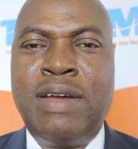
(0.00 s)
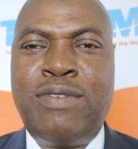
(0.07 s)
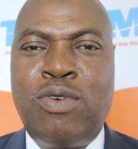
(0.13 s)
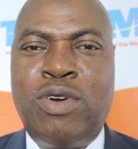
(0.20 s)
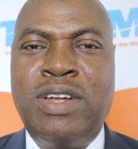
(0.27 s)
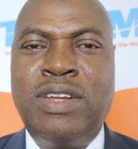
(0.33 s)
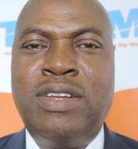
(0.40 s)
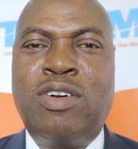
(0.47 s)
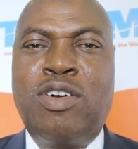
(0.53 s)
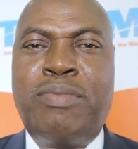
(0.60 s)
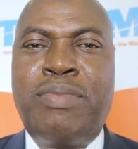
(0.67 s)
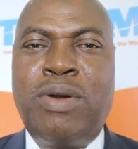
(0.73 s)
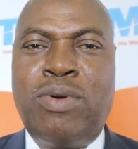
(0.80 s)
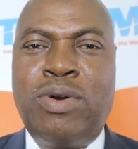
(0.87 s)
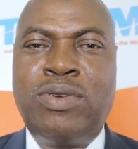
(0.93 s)
everyone in the
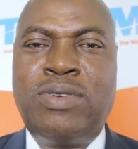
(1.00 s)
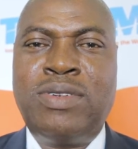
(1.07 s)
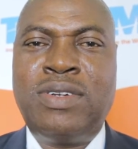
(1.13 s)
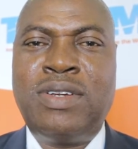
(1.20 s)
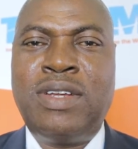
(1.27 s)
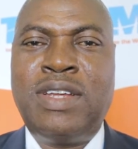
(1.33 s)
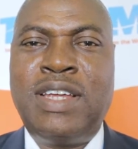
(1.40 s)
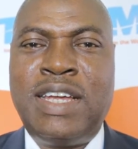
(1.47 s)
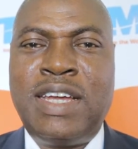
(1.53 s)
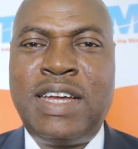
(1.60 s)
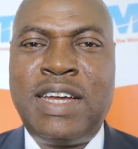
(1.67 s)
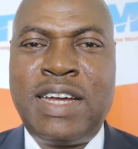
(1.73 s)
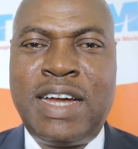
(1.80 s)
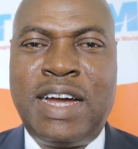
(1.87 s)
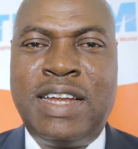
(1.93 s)
corporate world,
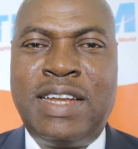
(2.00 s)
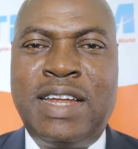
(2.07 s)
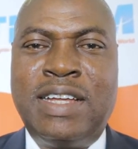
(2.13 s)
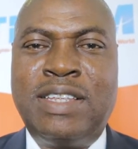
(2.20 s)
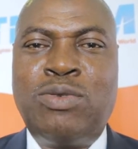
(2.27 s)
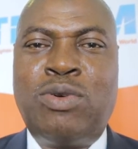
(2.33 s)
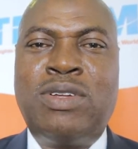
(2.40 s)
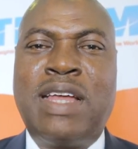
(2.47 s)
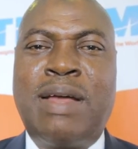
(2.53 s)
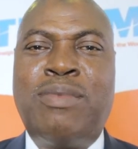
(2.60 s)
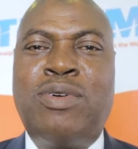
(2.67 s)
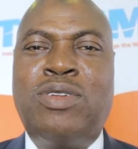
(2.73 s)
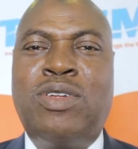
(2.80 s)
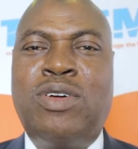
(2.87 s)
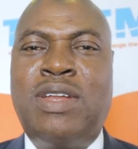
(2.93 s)
can at one
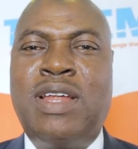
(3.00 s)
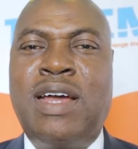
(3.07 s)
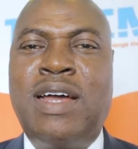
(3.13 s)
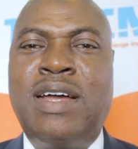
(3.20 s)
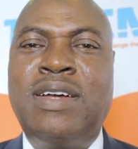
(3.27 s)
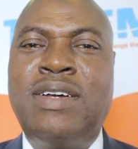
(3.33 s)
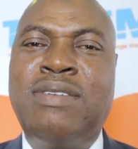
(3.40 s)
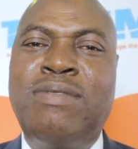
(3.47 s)
time or another